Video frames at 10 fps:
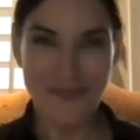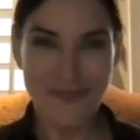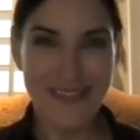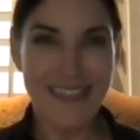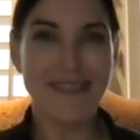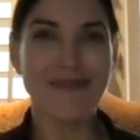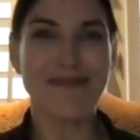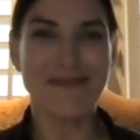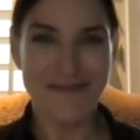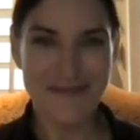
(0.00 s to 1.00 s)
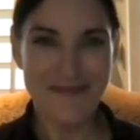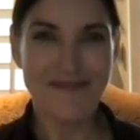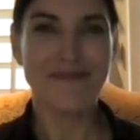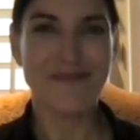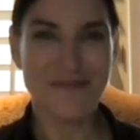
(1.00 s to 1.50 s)
Yep.
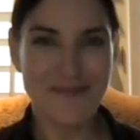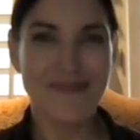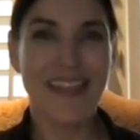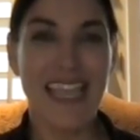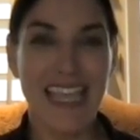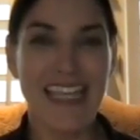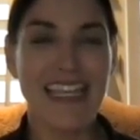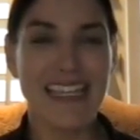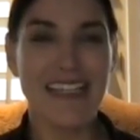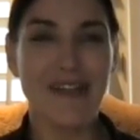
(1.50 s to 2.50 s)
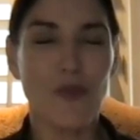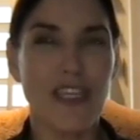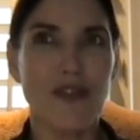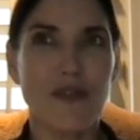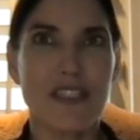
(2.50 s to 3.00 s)
And we
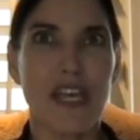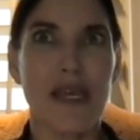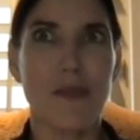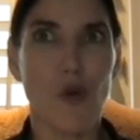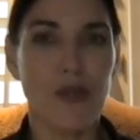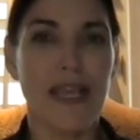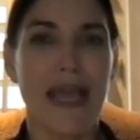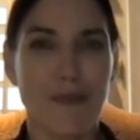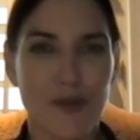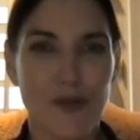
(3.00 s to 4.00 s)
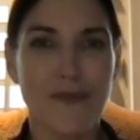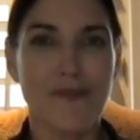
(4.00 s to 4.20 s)
used Old Capital